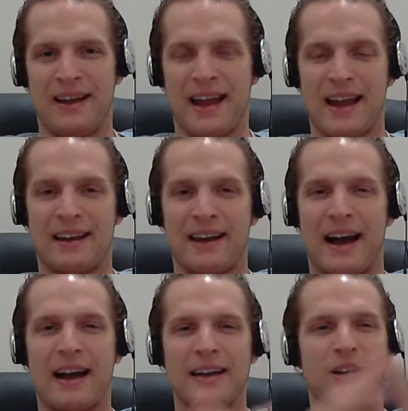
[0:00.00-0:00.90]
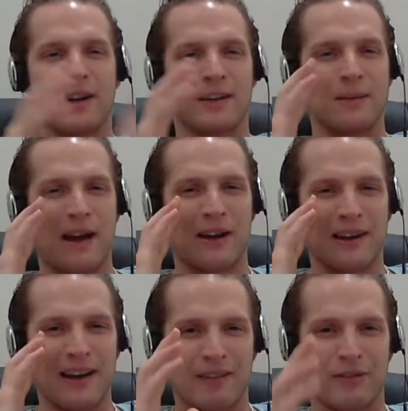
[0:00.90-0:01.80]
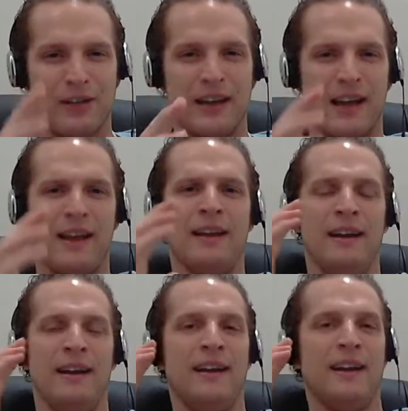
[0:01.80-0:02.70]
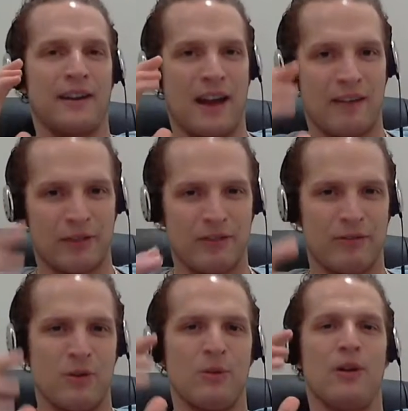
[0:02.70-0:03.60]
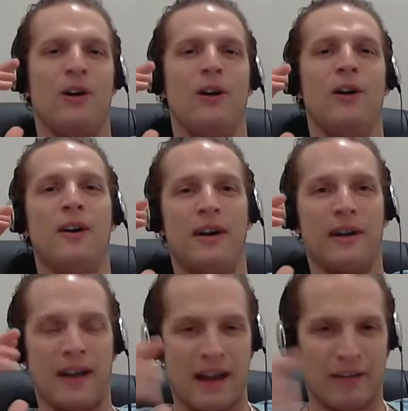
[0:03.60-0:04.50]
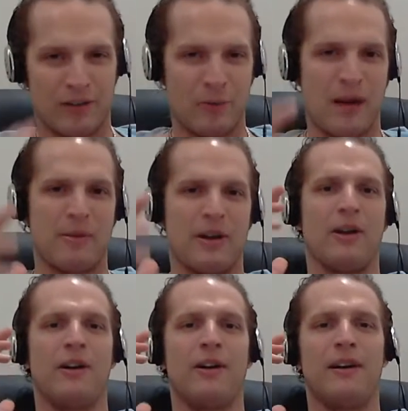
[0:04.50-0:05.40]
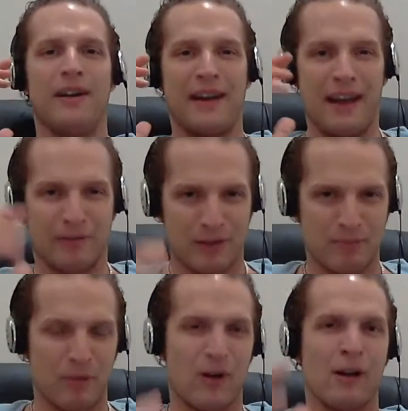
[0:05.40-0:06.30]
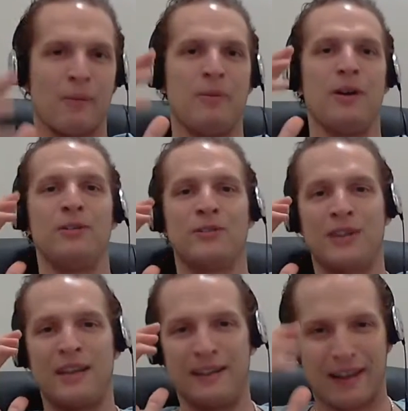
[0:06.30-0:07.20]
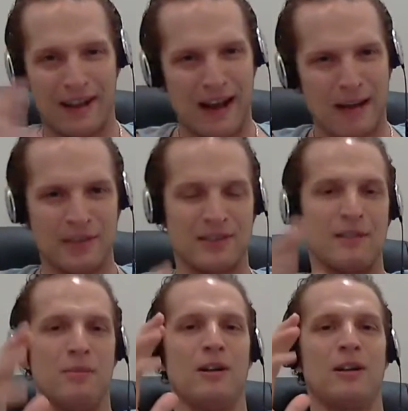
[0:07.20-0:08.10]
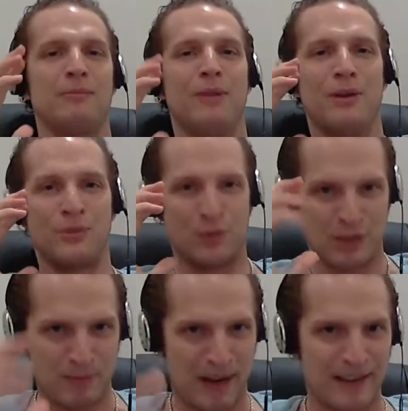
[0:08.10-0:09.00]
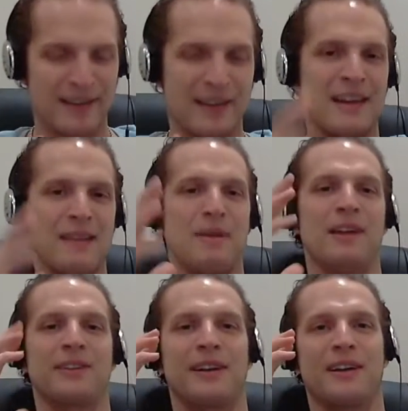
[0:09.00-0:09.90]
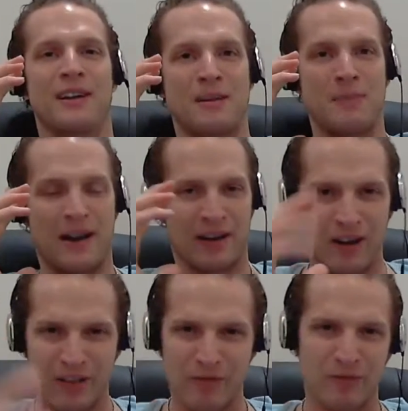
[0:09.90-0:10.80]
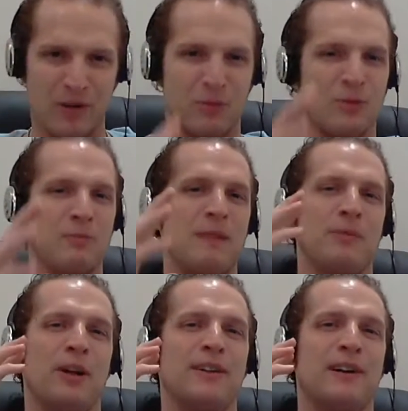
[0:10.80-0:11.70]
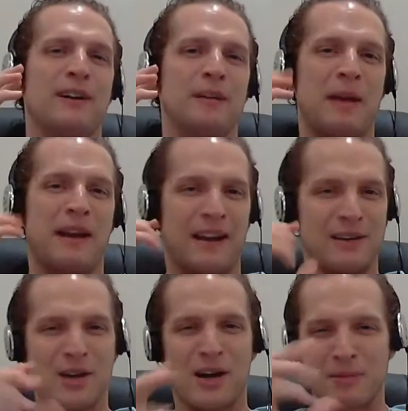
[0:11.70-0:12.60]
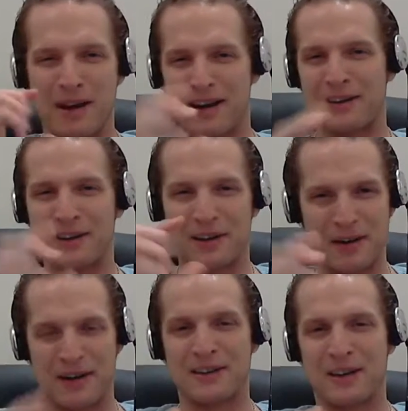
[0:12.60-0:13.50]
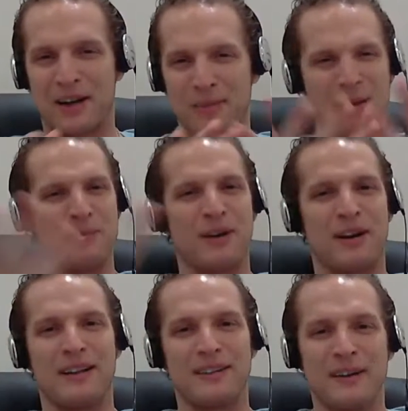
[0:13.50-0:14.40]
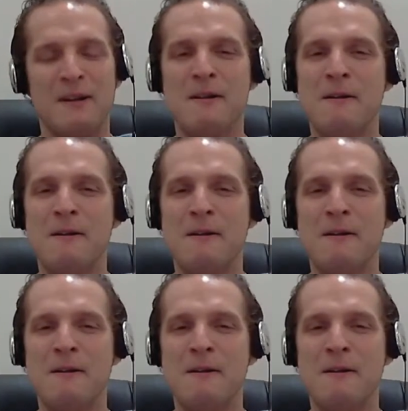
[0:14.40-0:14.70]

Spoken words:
And I talked about it every day, on every phone call, on every webinar, on every blog post, in the comments of the blog post, responding to emails. I talked about it on the phone with people. I talked about it. I talked about it. I talked about it. I talked about it. Put it out there.